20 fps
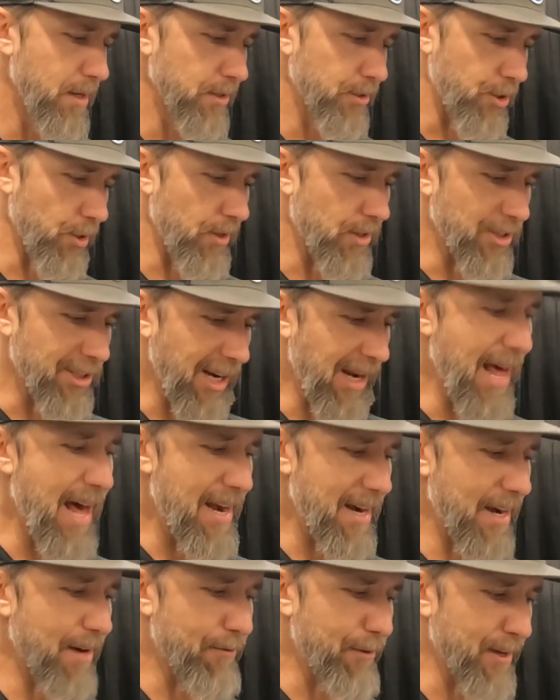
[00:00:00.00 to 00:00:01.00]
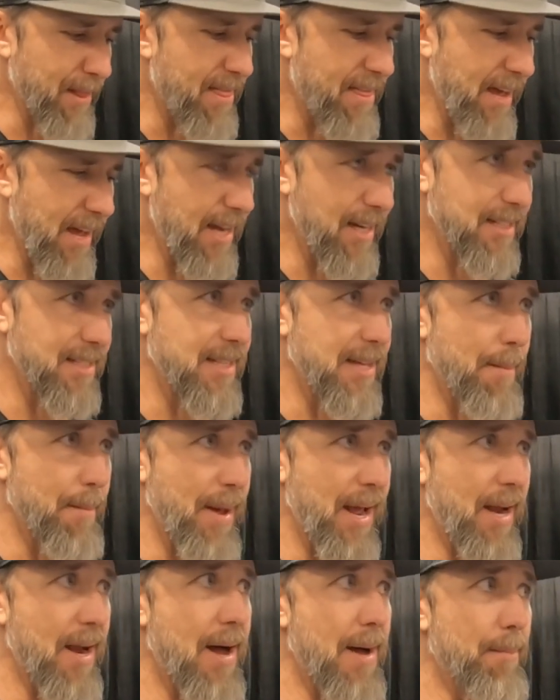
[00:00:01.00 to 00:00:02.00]
So there's a lot of different things that
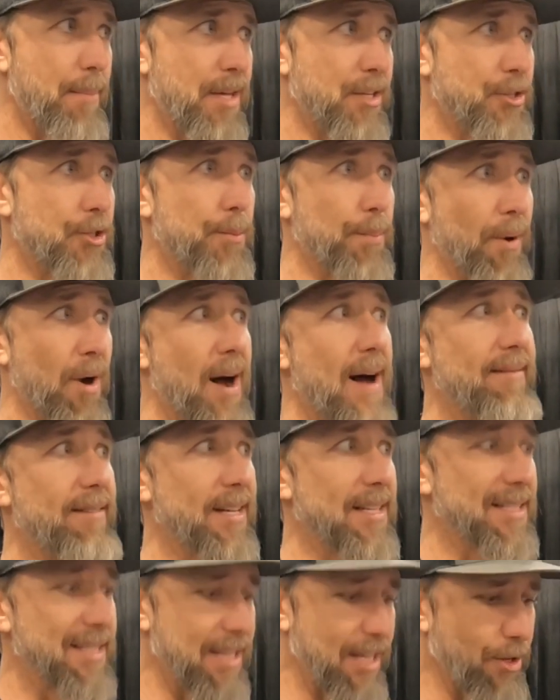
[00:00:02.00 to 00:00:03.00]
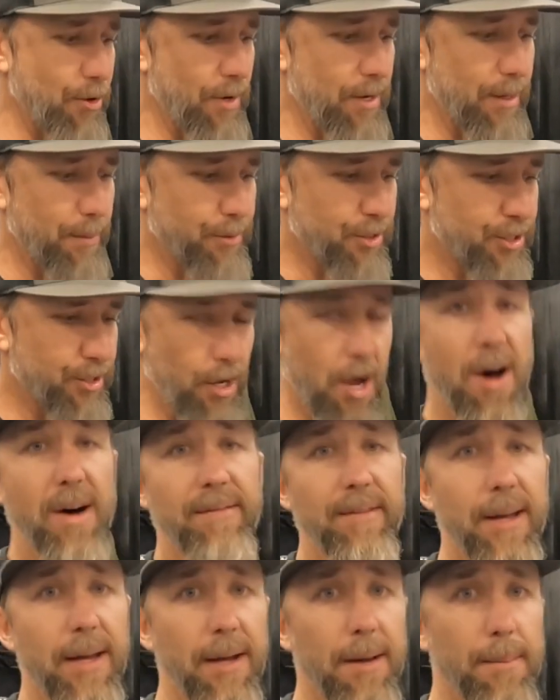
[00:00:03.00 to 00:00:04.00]
may not be super obvious that you end up
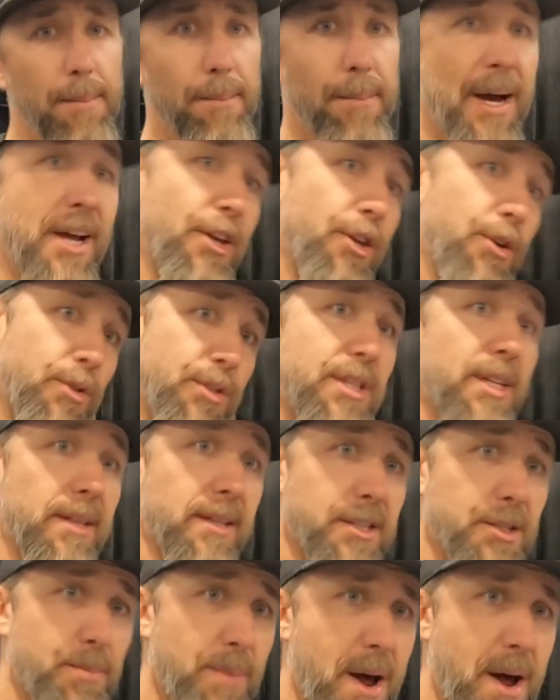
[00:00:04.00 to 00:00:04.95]
solving by using this